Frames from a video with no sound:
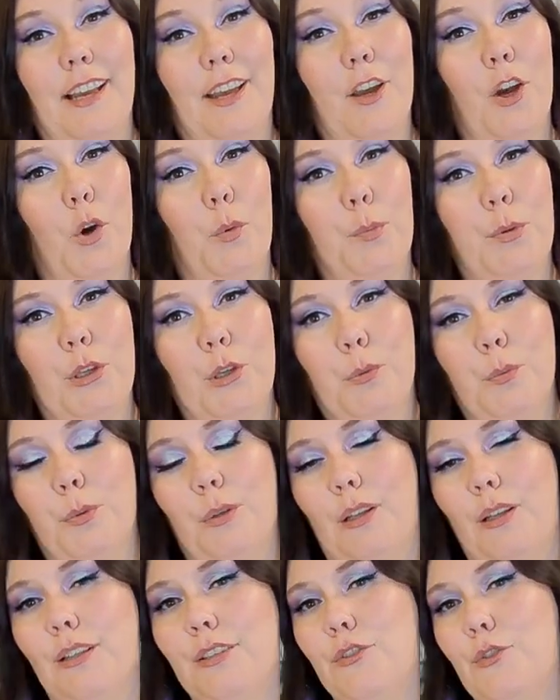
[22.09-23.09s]
I hope you
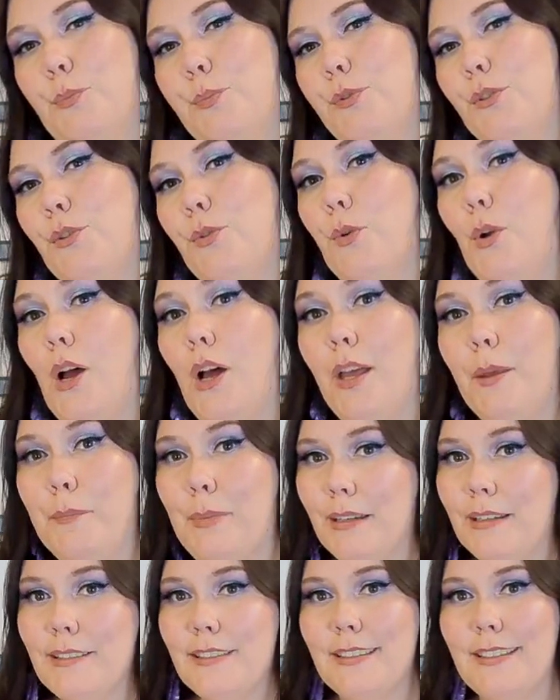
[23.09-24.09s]
will
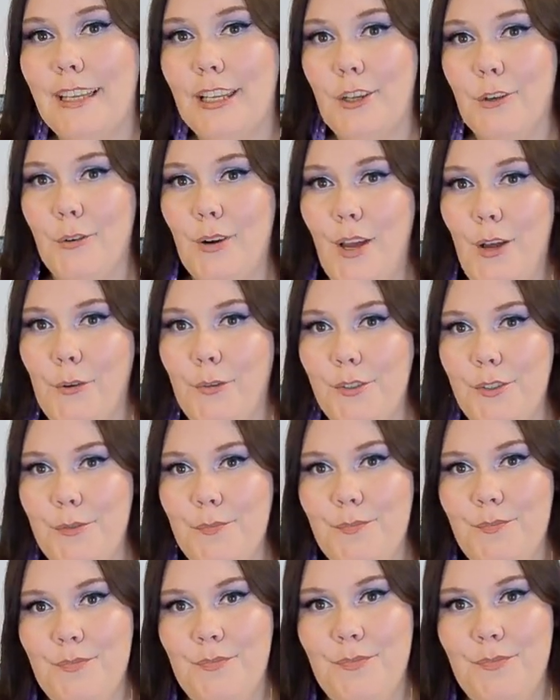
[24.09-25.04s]
subscribe and stick around.